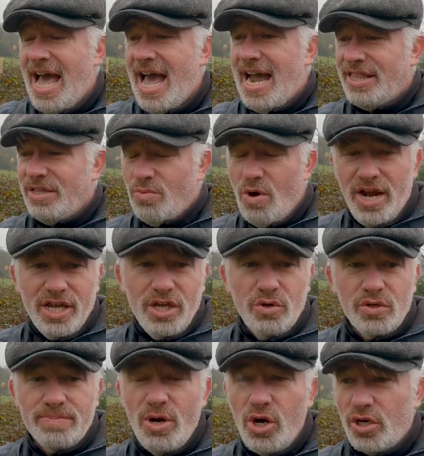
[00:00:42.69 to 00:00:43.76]
and the one I
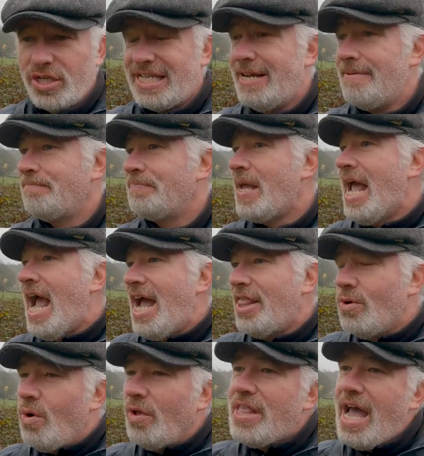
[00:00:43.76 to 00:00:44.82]
use most
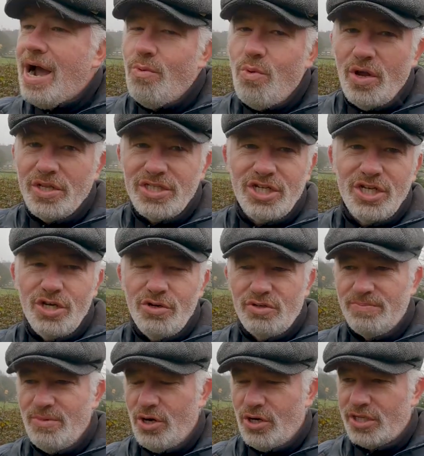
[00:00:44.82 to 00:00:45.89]
and the one that I want to
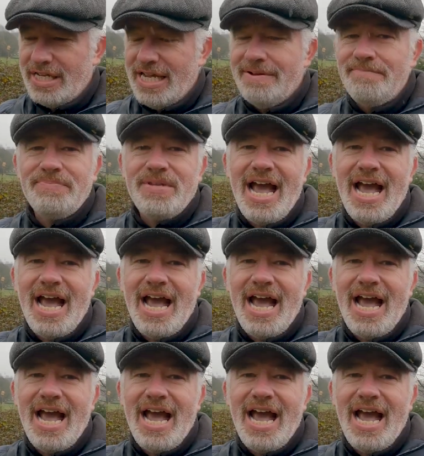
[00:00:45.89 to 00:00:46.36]
use most.